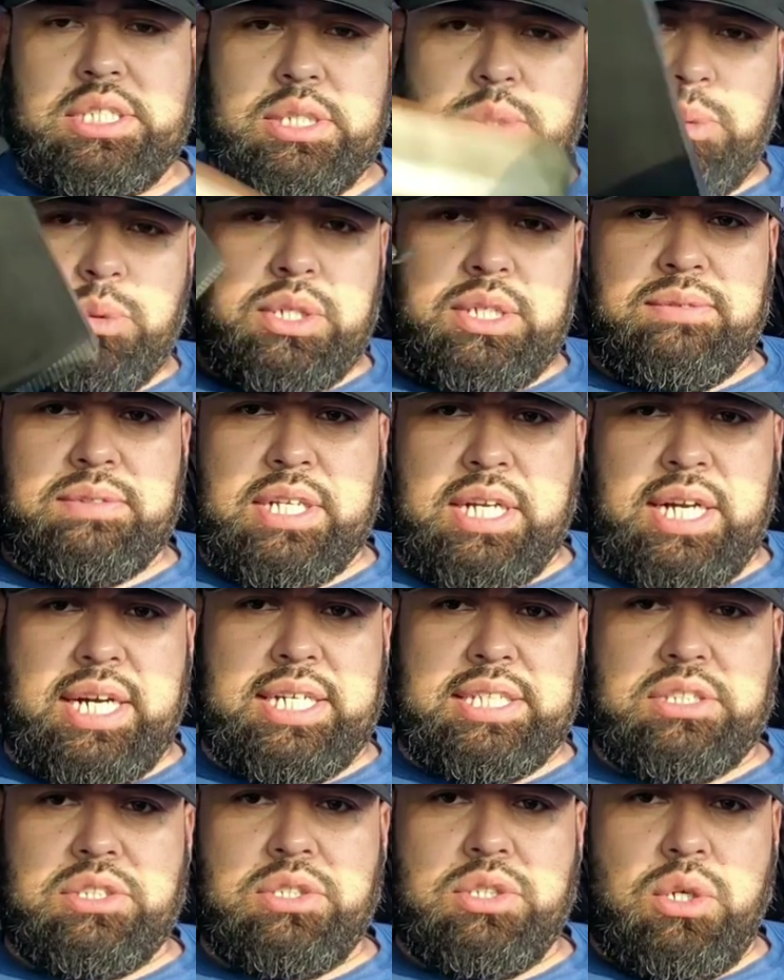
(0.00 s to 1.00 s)
the word of
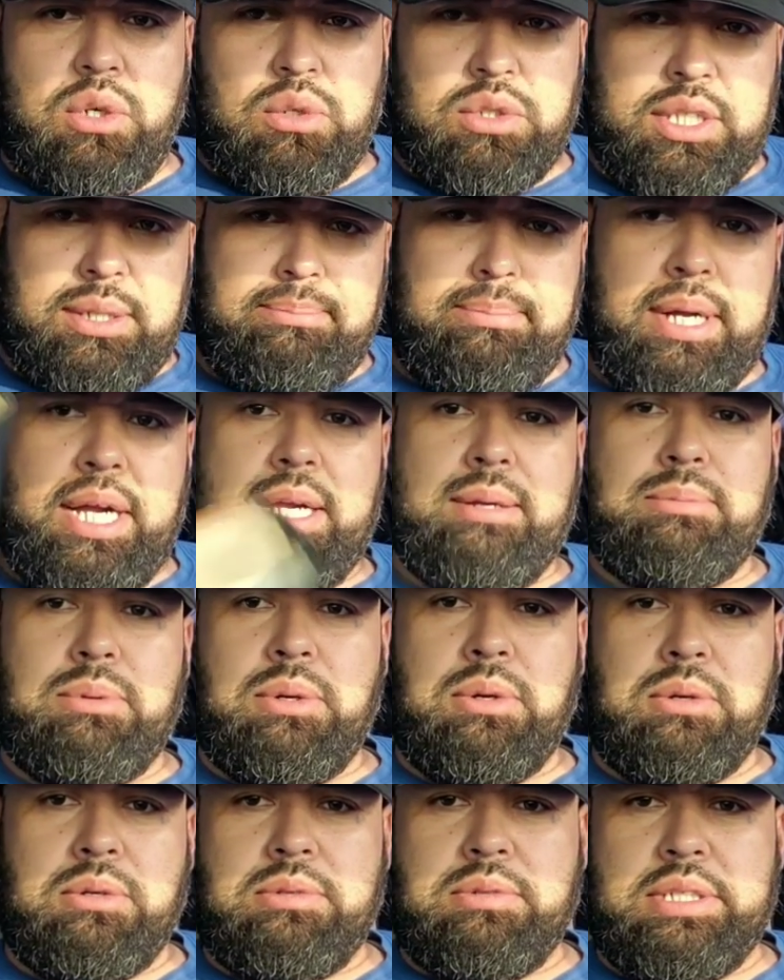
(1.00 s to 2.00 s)
god know the
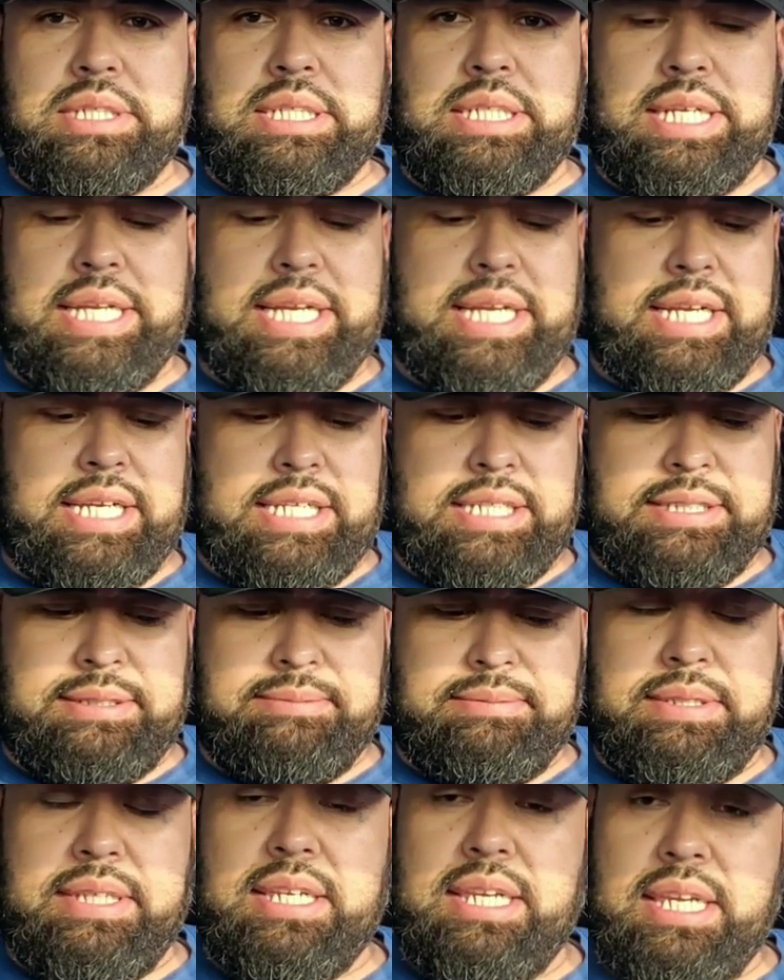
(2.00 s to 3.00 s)
bible
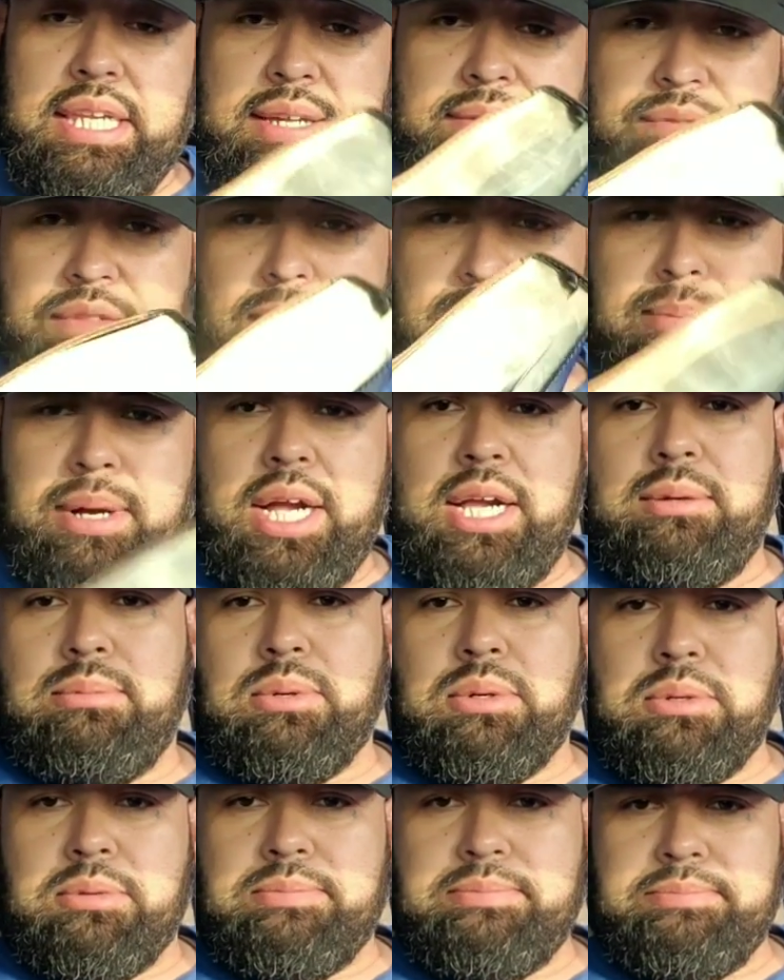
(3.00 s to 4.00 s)
and live the
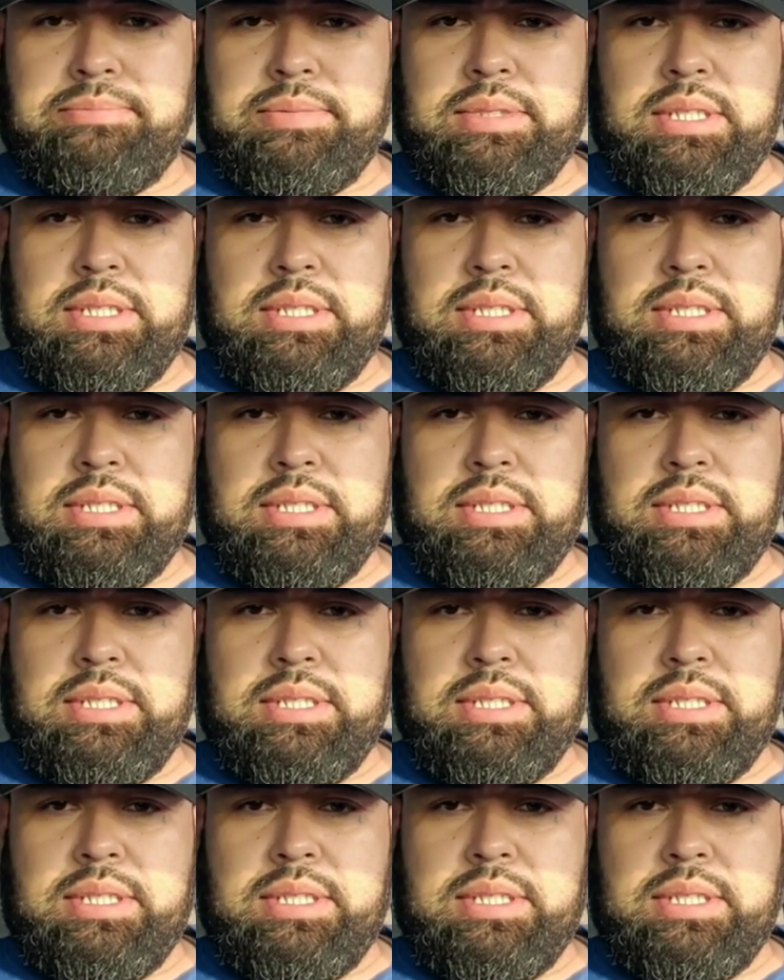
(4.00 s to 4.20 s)
bible